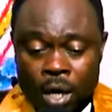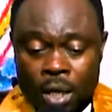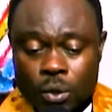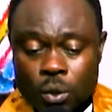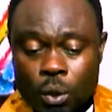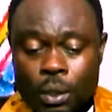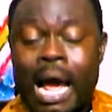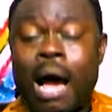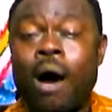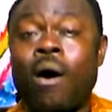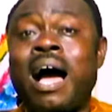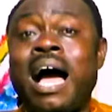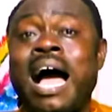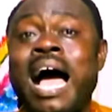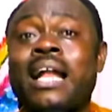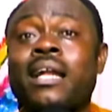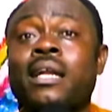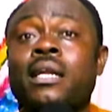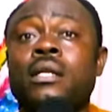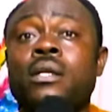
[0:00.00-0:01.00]
to now
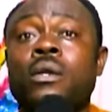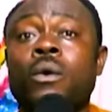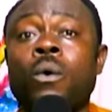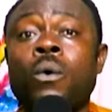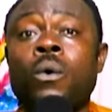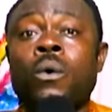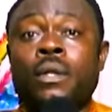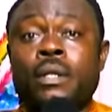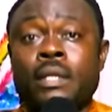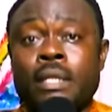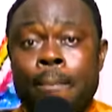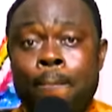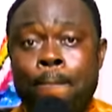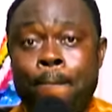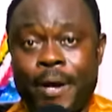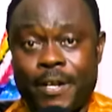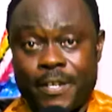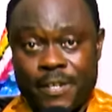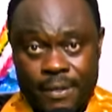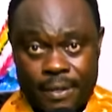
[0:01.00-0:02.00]
handle the
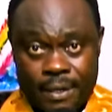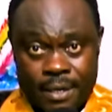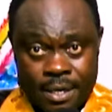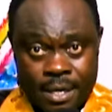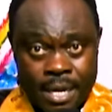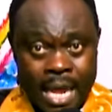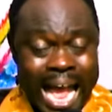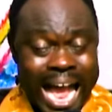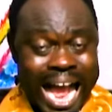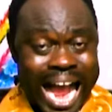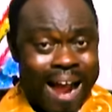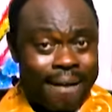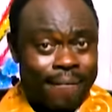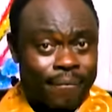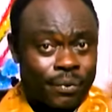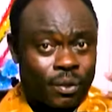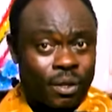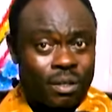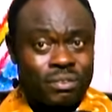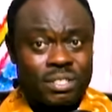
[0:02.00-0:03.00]
person.
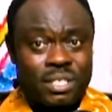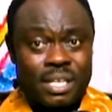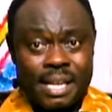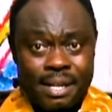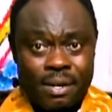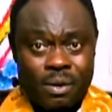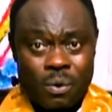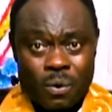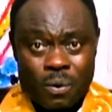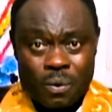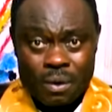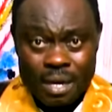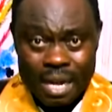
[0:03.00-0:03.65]
I've not seen.